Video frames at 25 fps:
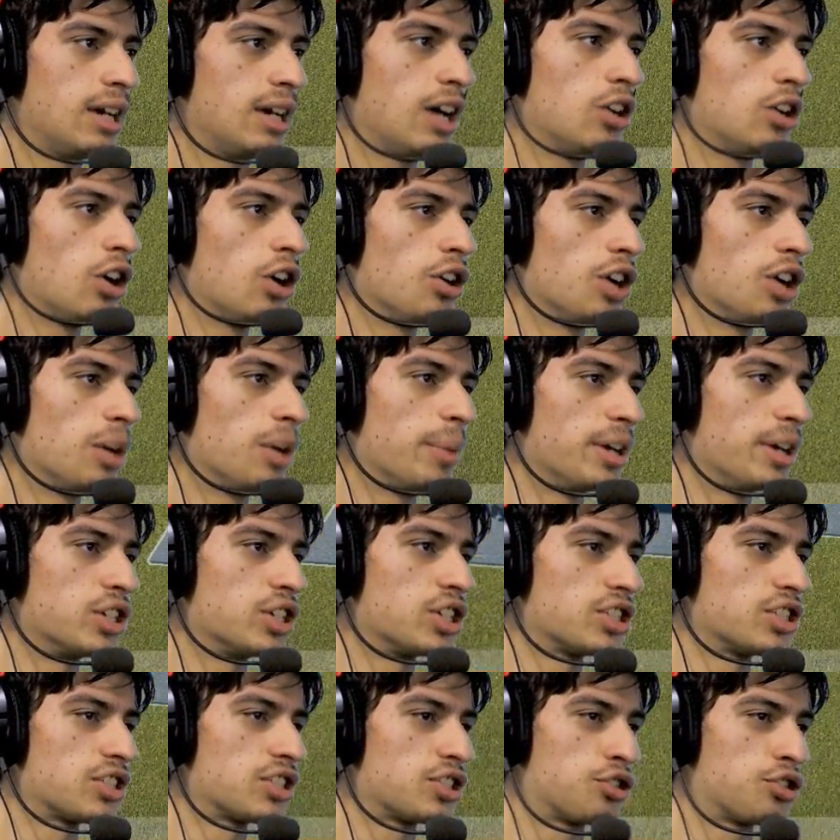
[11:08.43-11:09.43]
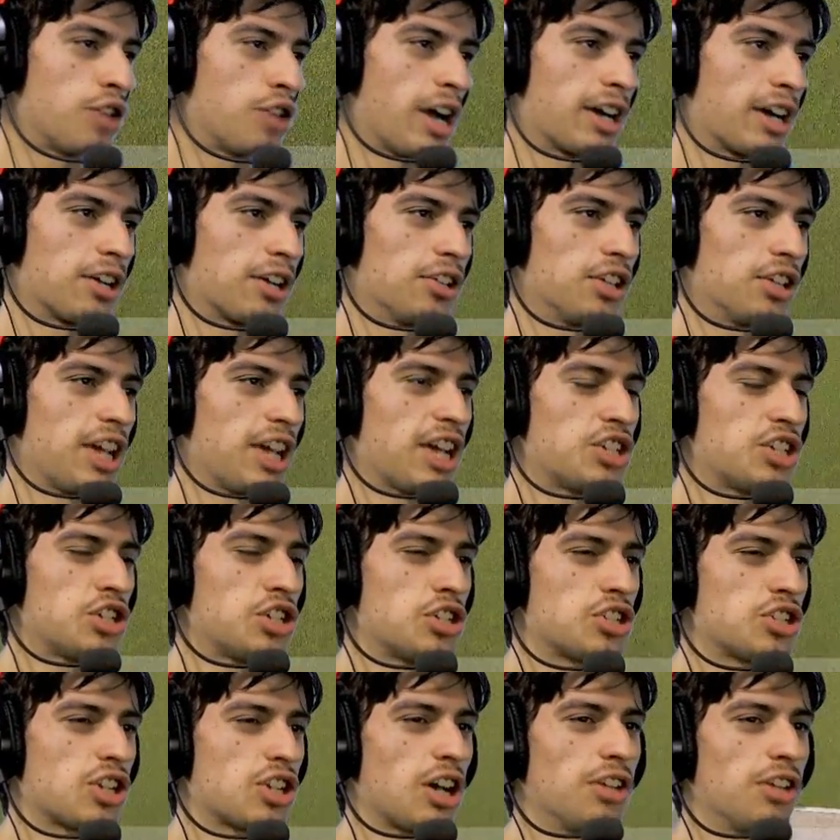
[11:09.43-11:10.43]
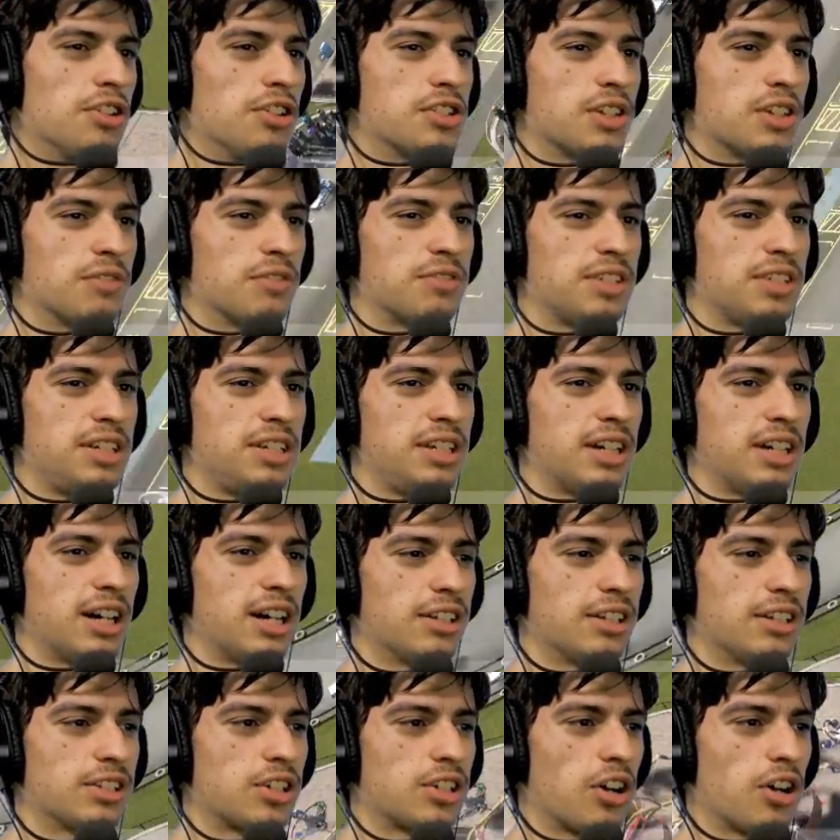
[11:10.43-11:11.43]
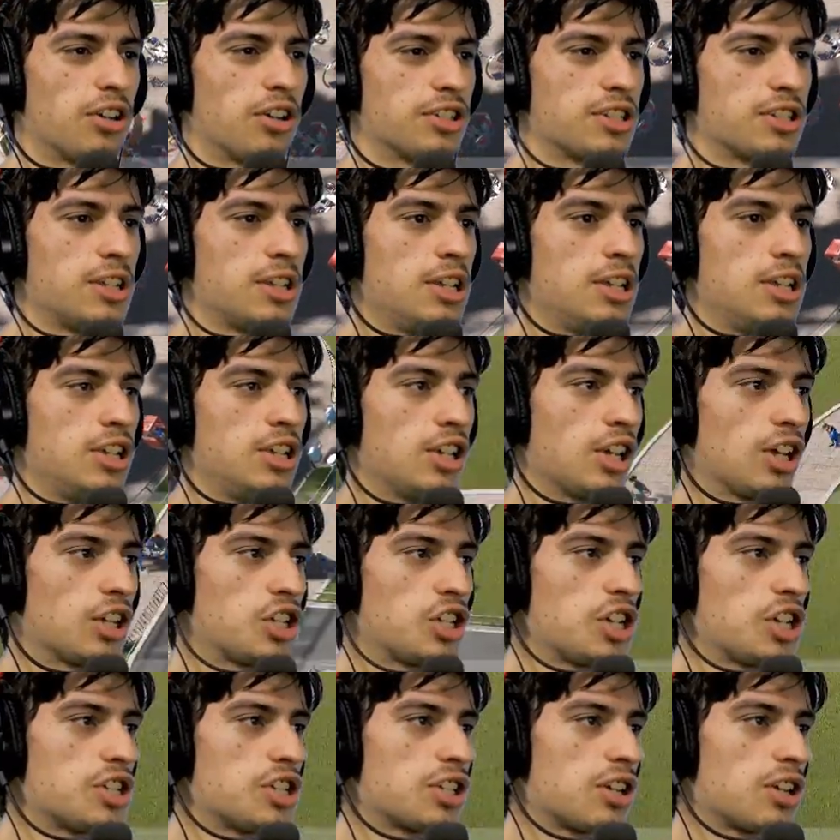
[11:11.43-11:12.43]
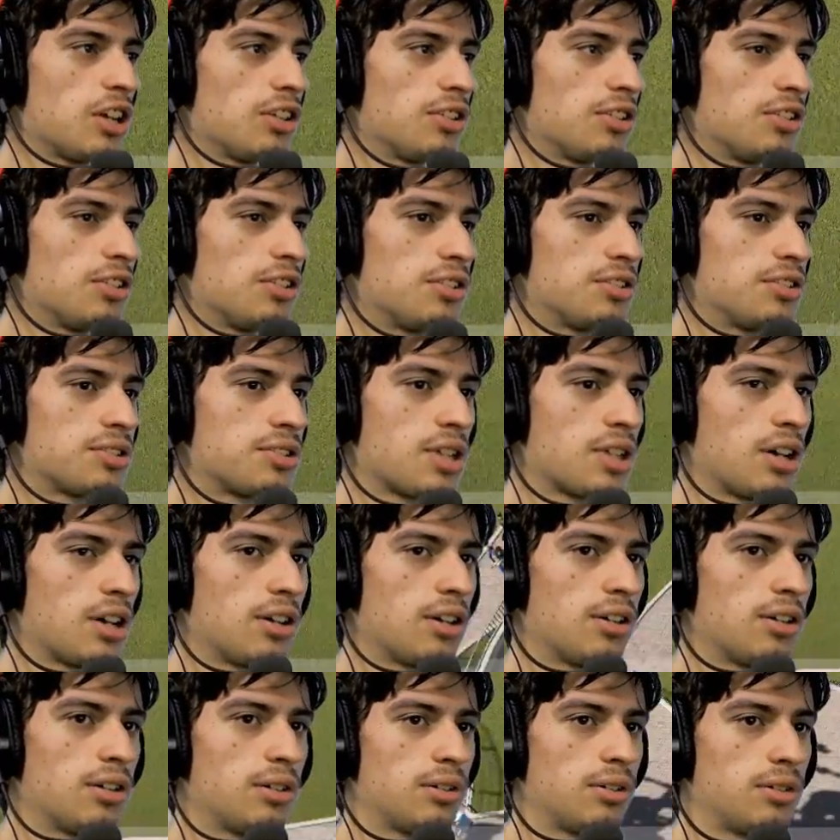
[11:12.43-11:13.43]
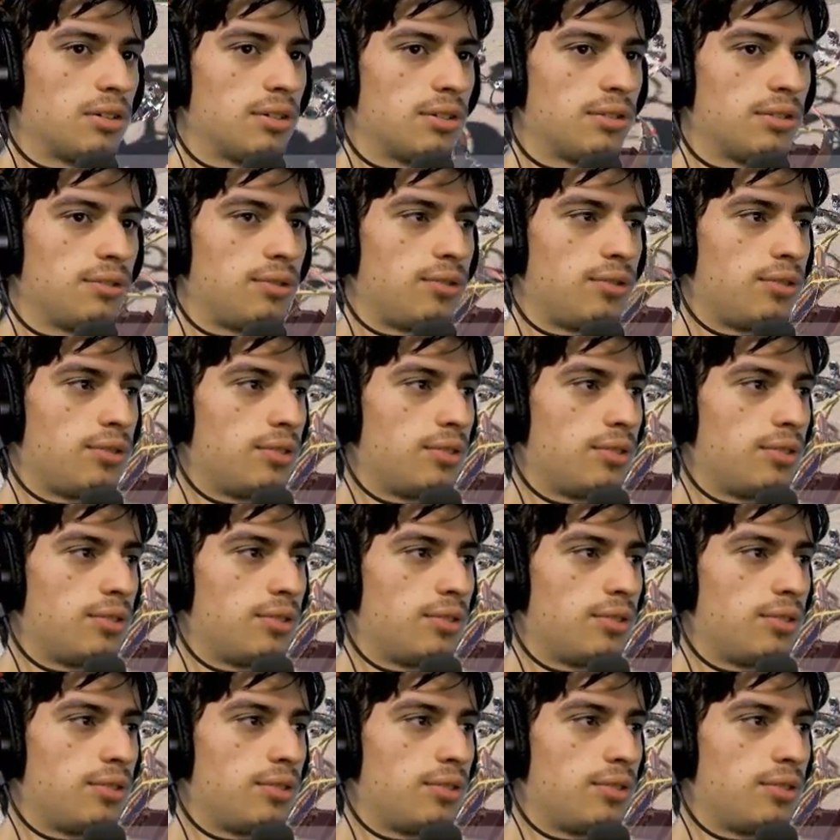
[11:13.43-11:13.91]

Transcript: No, never mind. It's just the track color. You can't change the colors of the cars. You can change the colors of.